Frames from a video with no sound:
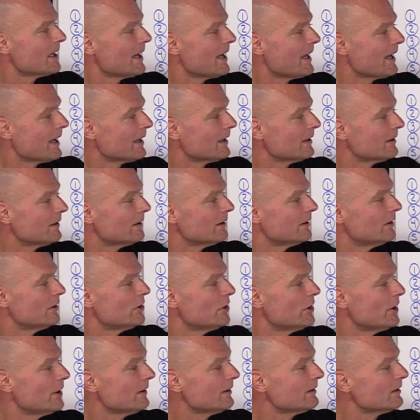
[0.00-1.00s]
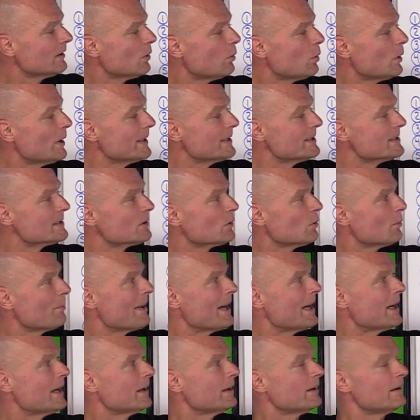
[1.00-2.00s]
and not quite so
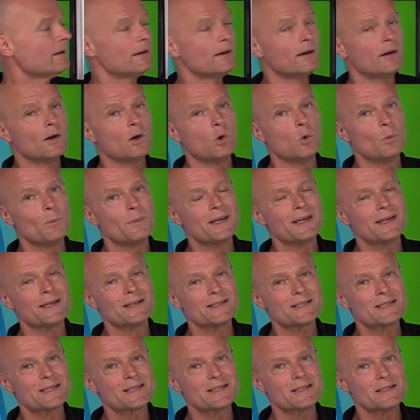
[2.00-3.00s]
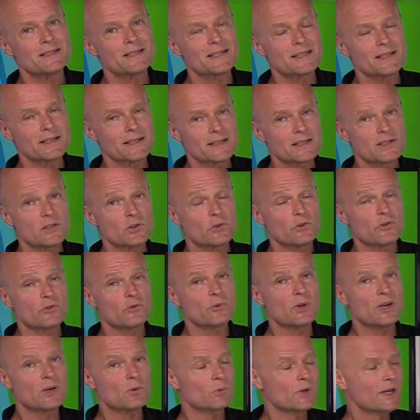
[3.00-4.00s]
bad omega 6 to
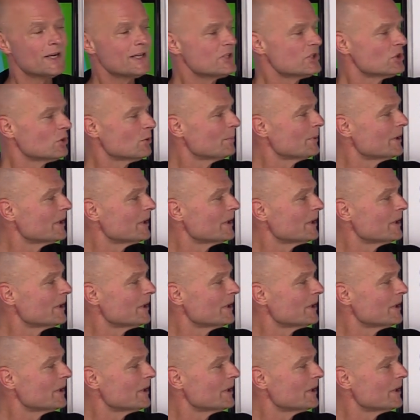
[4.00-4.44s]
3 ratio,